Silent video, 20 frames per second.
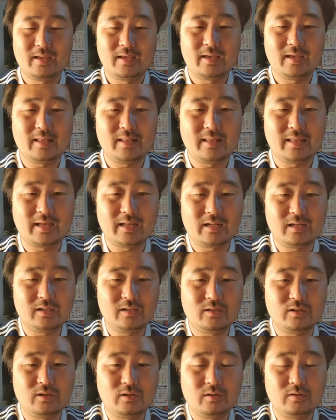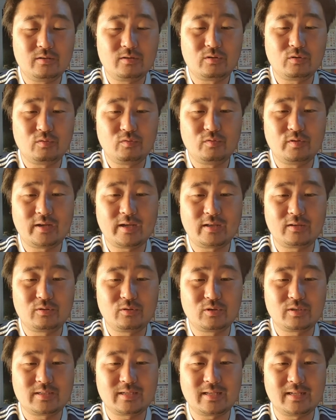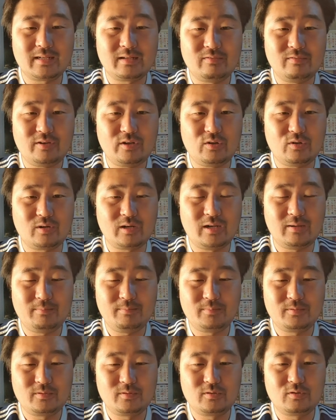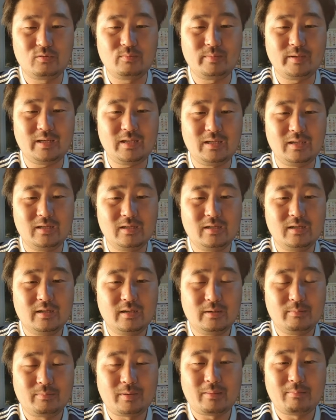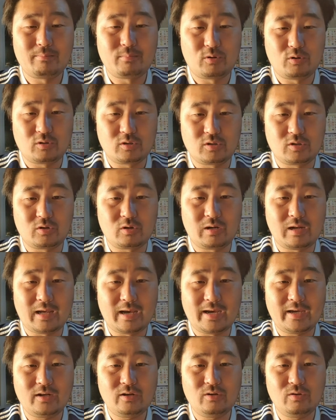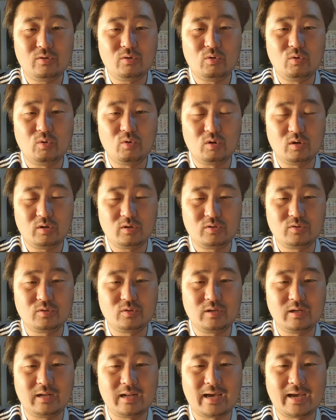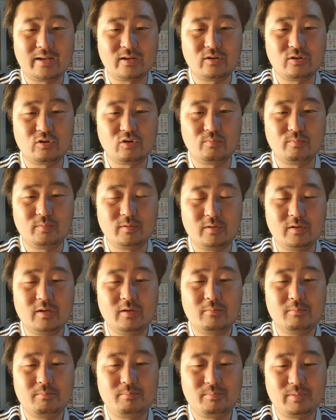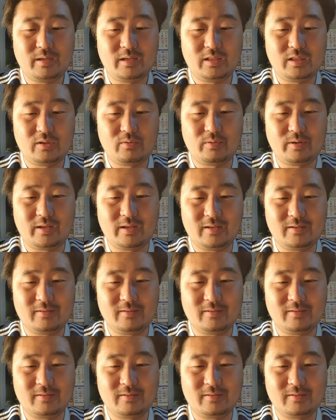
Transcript: And then don't forget to send the video clip to me, my personal line, or to the line group P3